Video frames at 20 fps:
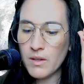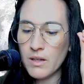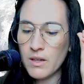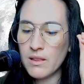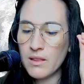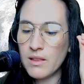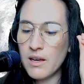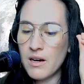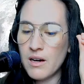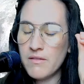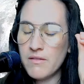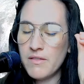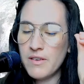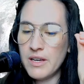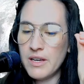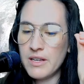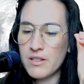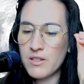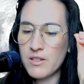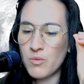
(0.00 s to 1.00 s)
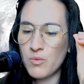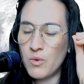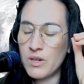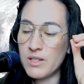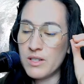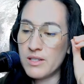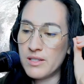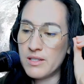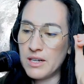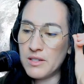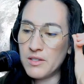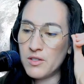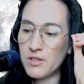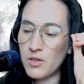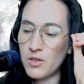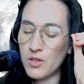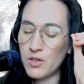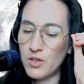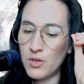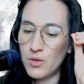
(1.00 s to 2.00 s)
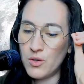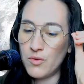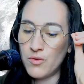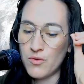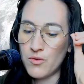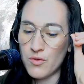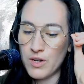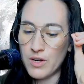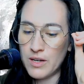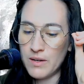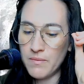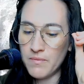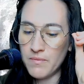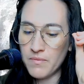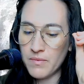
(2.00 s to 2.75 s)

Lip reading: Love is what sets you free.